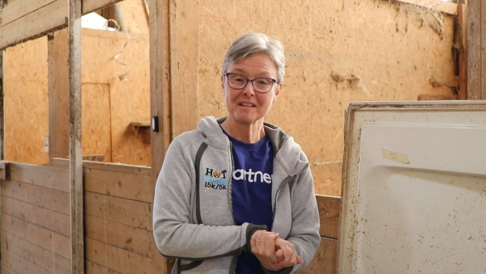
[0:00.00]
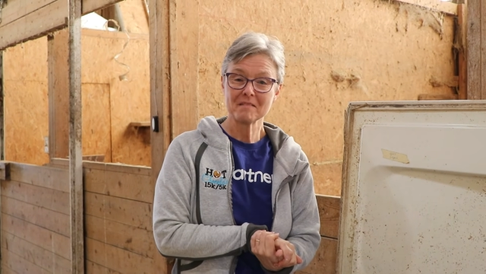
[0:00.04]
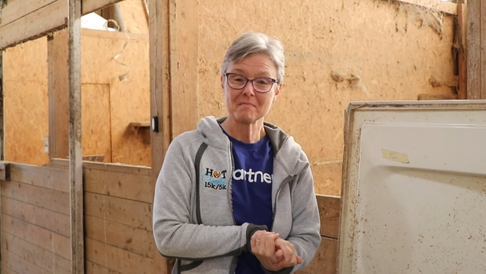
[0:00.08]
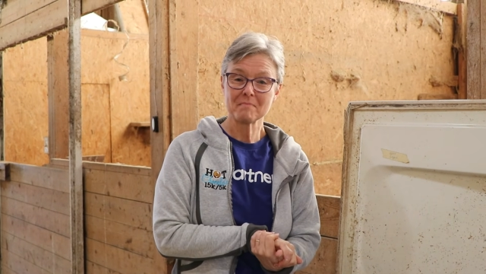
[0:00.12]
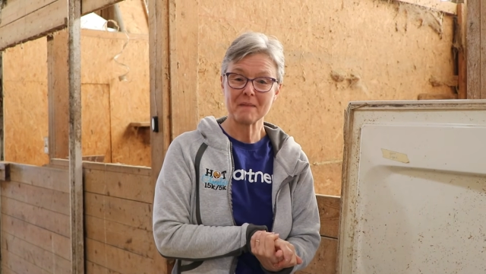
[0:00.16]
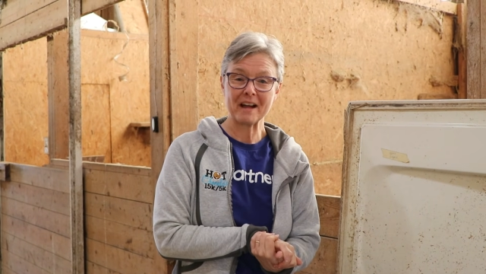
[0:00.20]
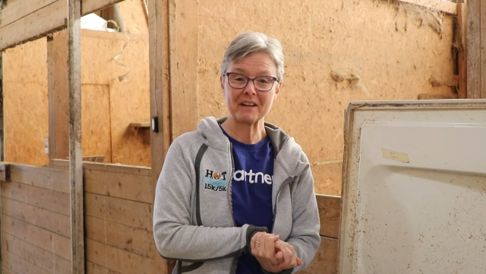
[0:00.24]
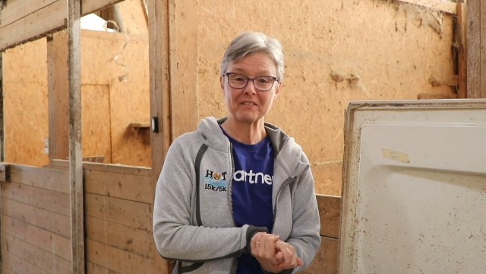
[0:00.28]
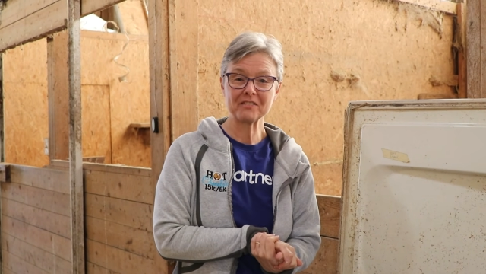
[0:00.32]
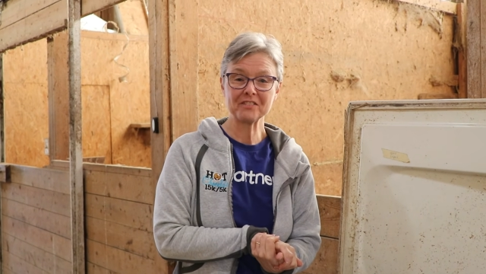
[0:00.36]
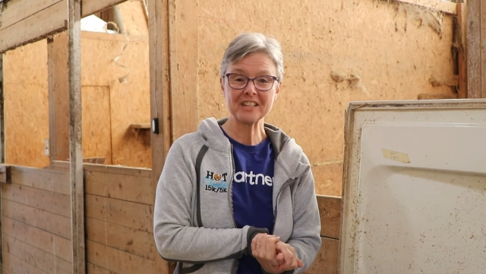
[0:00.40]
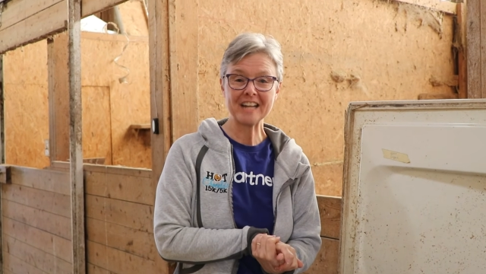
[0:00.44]

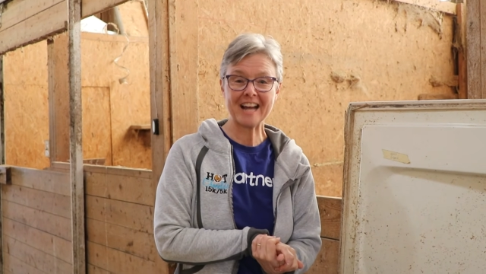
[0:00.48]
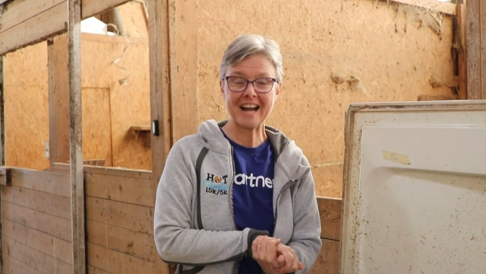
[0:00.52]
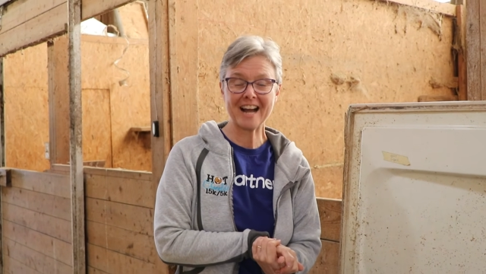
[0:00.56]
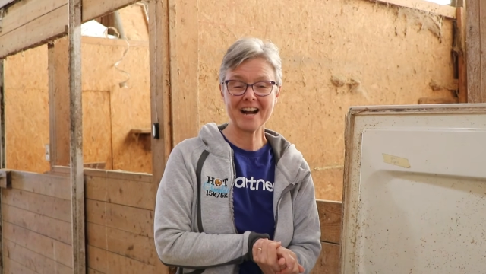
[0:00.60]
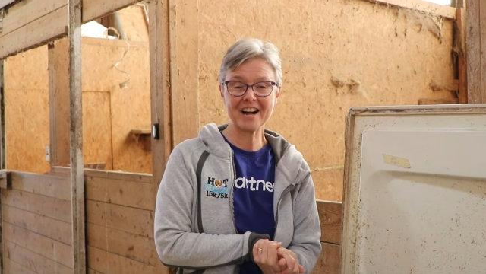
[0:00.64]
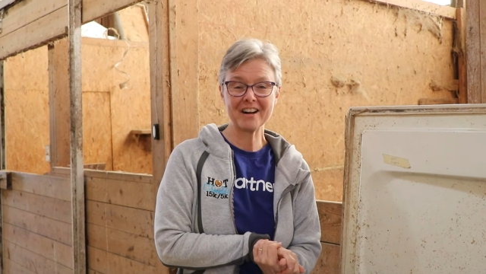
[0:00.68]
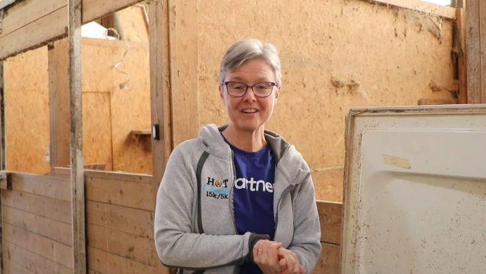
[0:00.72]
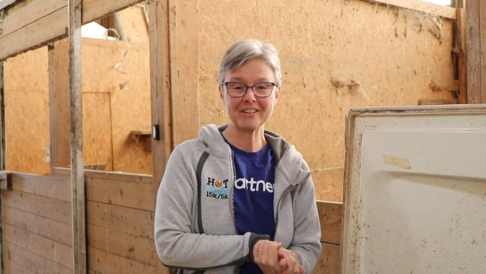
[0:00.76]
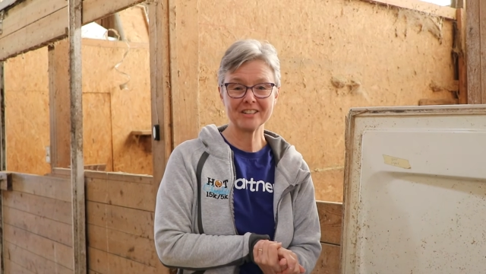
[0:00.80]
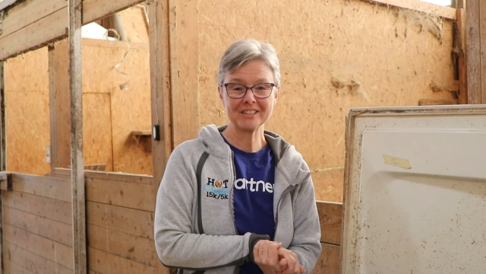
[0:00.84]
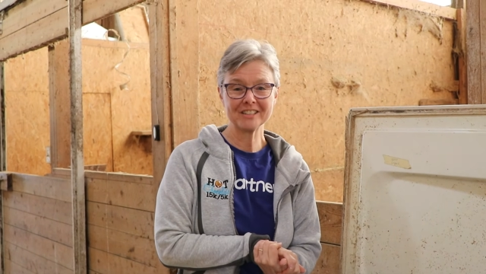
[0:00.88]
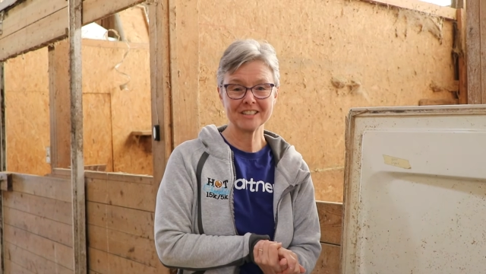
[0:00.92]
Bye for
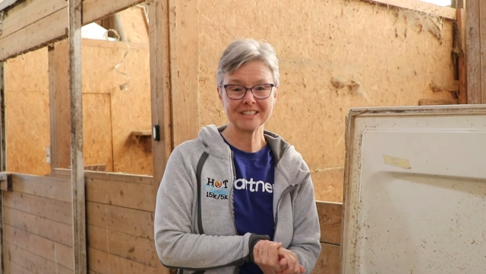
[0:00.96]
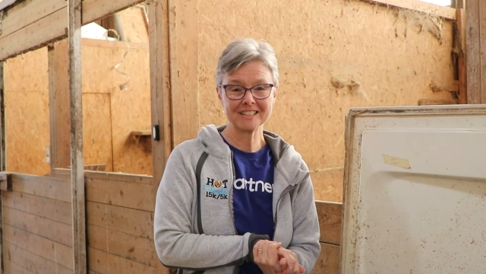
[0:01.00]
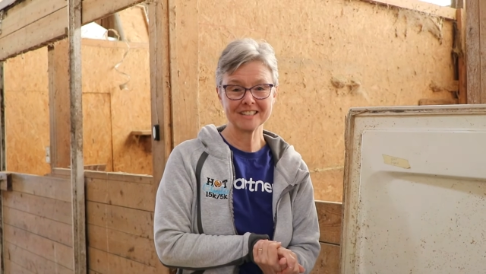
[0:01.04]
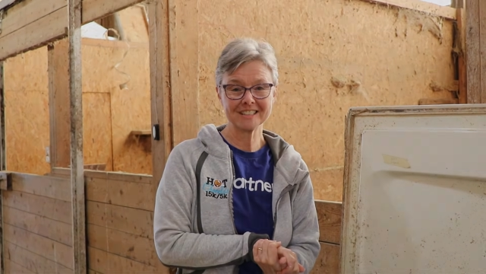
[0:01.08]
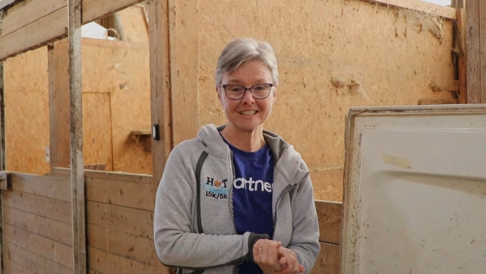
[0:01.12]
now.